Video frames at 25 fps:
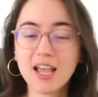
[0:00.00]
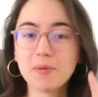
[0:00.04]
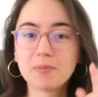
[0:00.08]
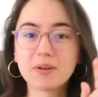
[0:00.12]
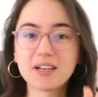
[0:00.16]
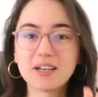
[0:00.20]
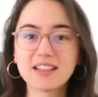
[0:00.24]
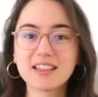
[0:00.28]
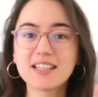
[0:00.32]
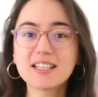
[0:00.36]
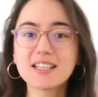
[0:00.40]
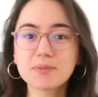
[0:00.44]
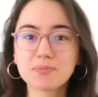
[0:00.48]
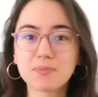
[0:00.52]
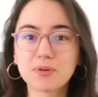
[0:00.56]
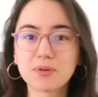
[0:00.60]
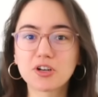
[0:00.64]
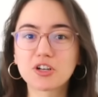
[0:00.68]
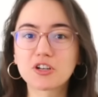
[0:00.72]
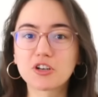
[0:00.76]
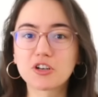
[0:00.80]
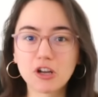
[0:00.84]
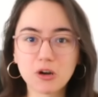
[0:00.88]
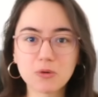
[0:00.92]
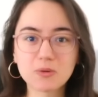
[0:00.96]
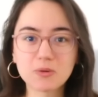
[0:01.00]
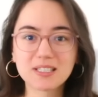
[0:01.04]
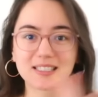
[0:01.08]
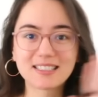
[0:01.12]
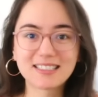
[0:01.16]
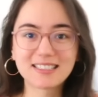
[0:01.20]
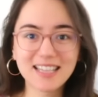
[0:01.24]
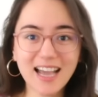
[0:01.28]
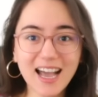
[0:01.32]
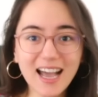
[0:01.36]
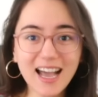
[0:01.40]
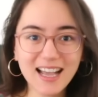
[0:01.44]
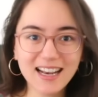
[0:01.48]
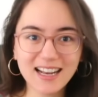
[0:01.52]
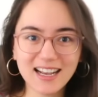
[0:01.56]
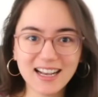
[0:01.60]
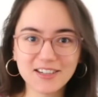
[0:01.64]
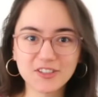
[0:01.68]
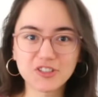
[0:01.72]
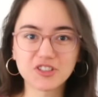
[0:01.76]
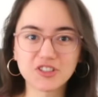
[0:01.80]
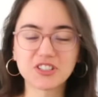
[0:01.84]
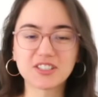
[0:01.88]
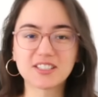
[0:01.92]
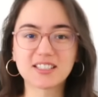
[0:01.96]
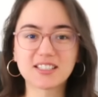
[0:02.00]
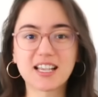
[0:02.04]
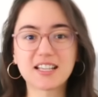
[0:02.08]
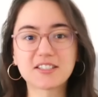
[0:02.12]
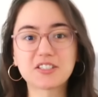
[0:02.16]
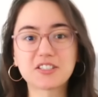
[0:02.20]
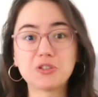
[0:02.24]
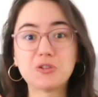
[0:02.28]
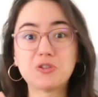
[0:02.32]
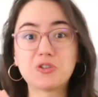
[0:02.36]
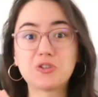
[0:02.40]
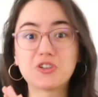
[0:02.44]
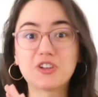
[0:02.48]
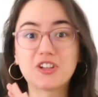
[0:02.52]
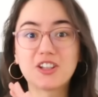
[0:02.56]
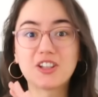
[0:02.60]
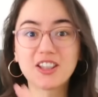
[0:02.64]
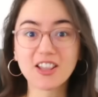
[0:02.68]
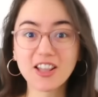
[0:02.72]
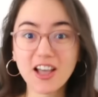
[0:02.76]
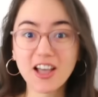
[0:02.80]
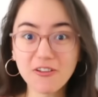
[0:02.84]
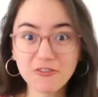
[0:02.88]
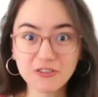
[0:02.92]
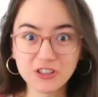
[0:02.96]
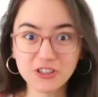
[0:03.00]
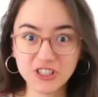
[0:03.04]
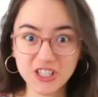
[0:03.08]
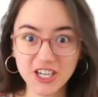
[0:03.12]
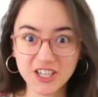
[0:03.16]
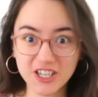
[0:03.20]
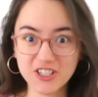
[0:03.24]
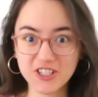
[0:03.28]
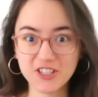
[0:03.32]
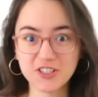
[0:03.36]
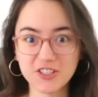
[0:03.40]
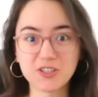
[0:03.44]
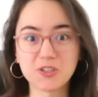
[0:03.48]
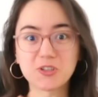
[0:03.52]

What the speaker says: But in this book, Noah's dad actually says you should love rejection.